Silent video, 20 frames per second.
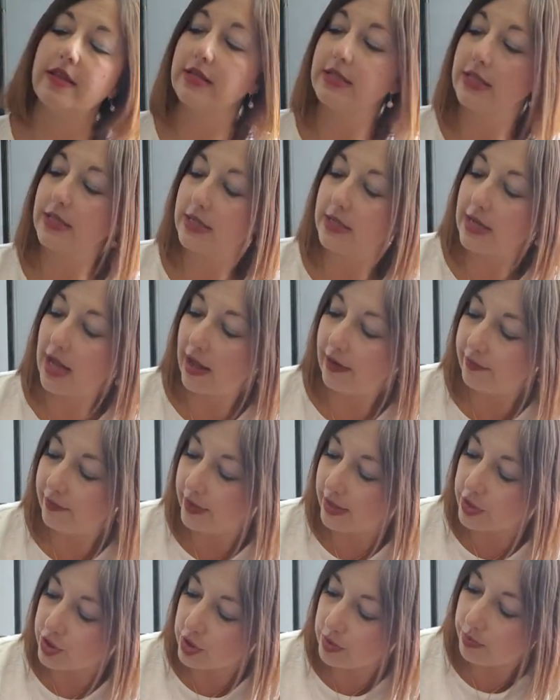this is a
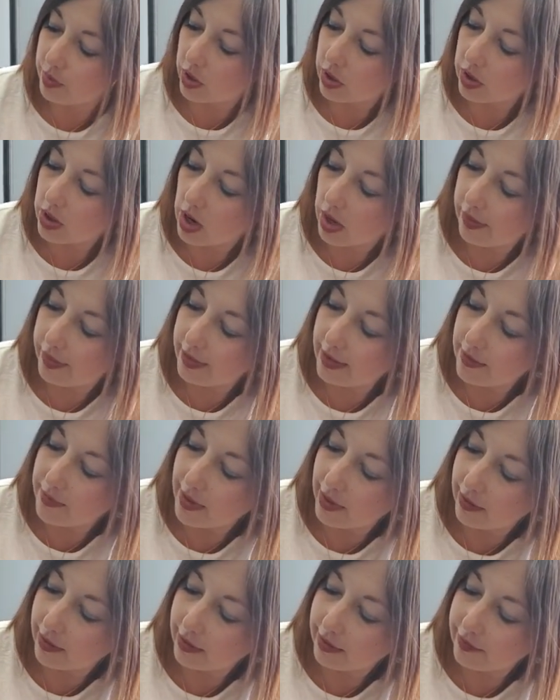nonfiction book called The
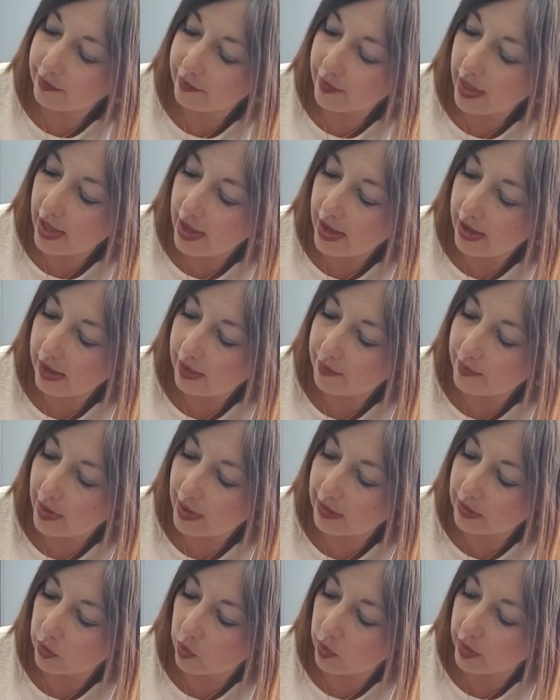American Flag by
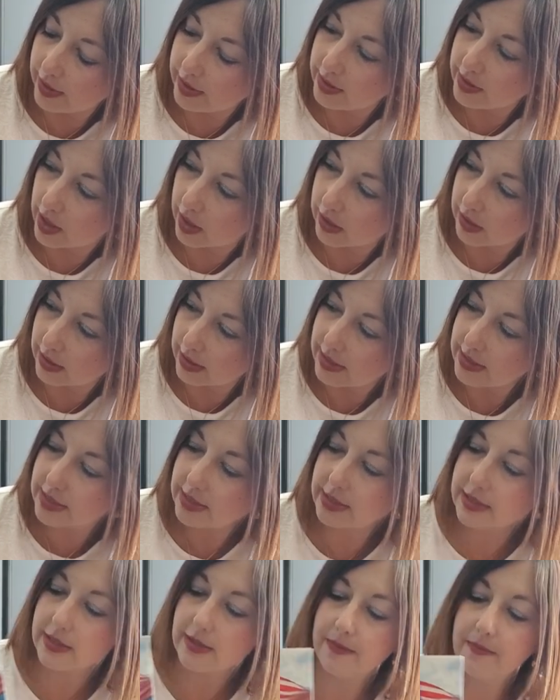Lloyd
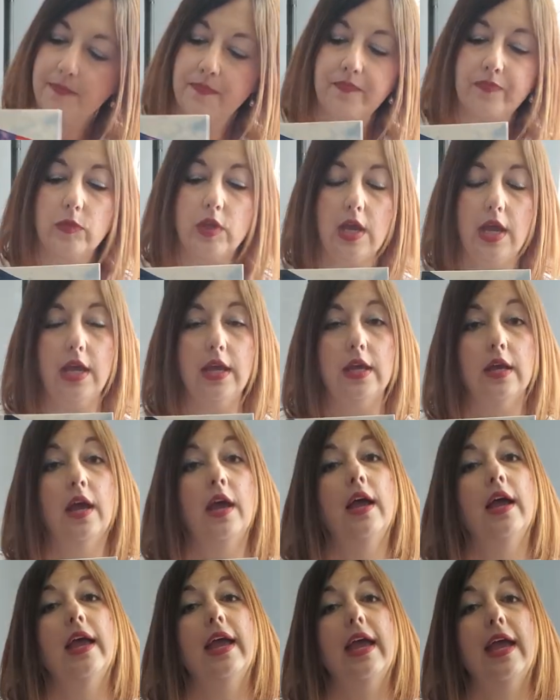Douglas. Okay.
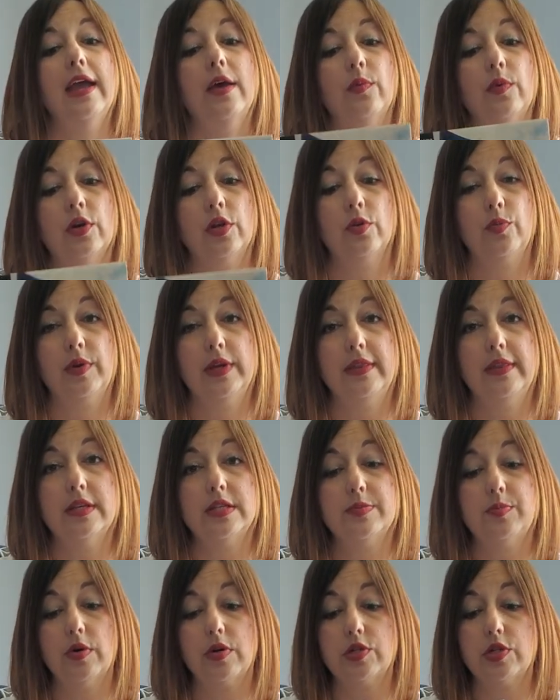And we're going to read this
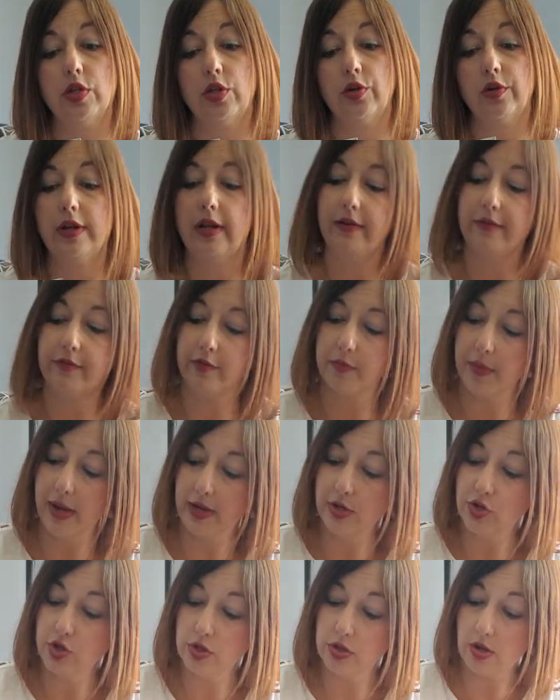book to learn
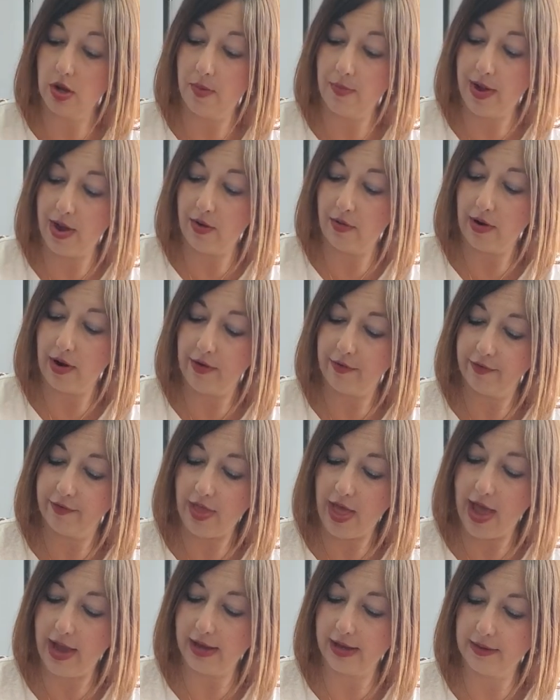information about our
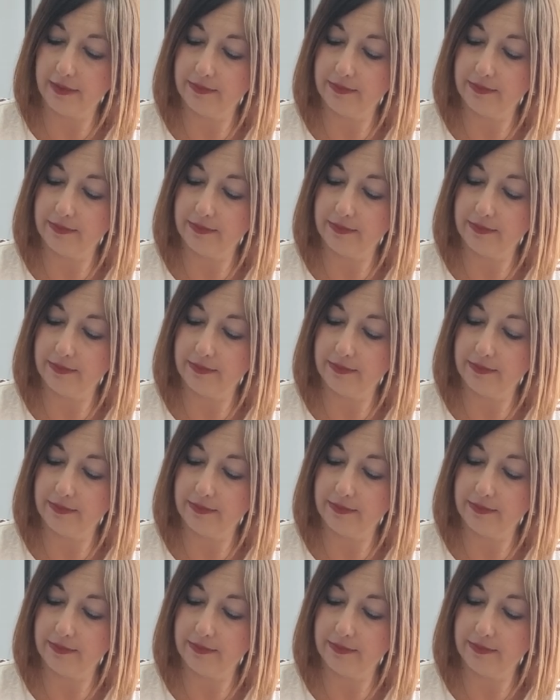flag.